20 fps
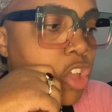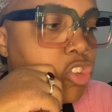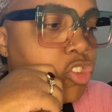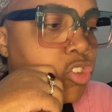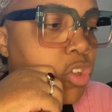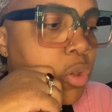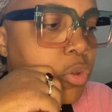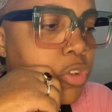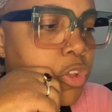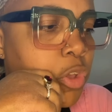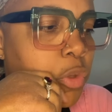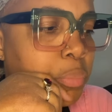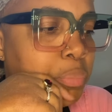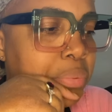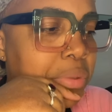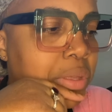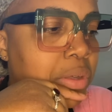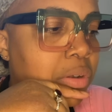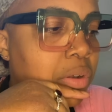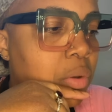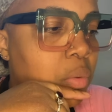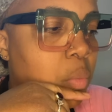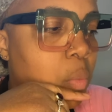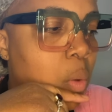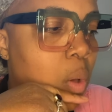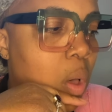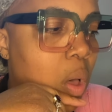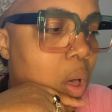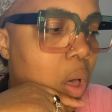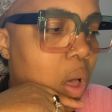so you'll build a
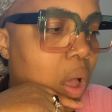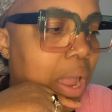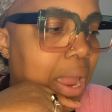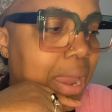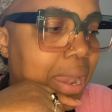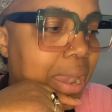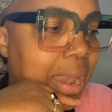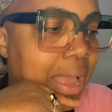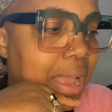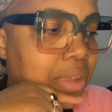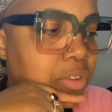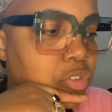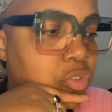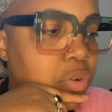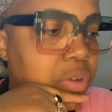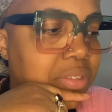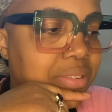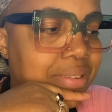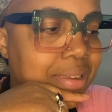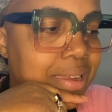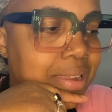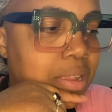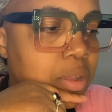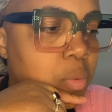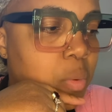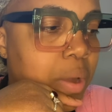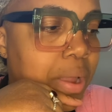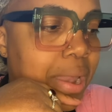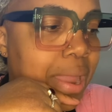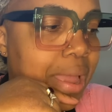wall and not trust
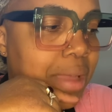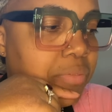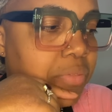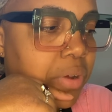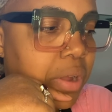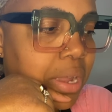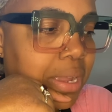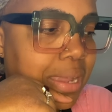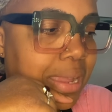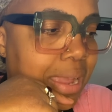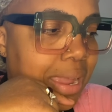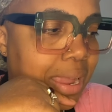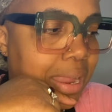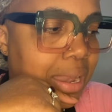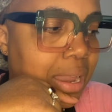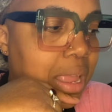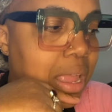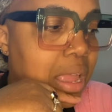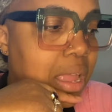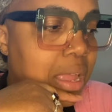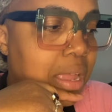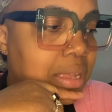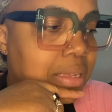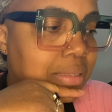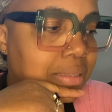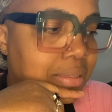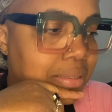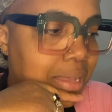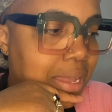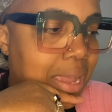anyone ever again.
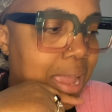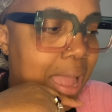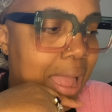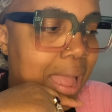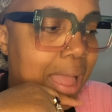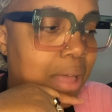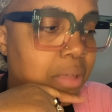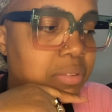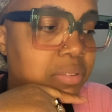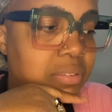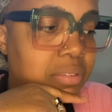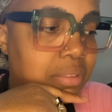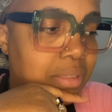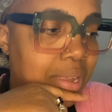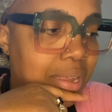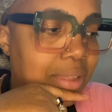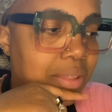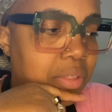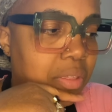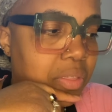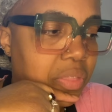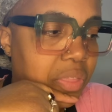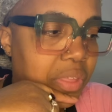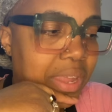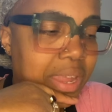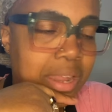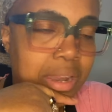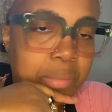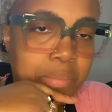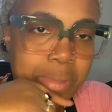See how slick the
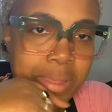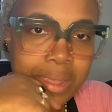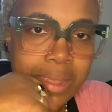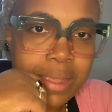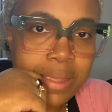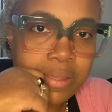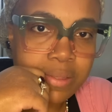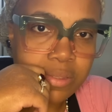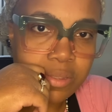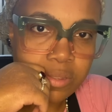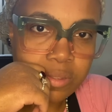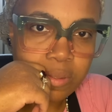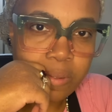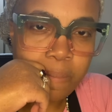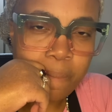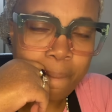enemy is?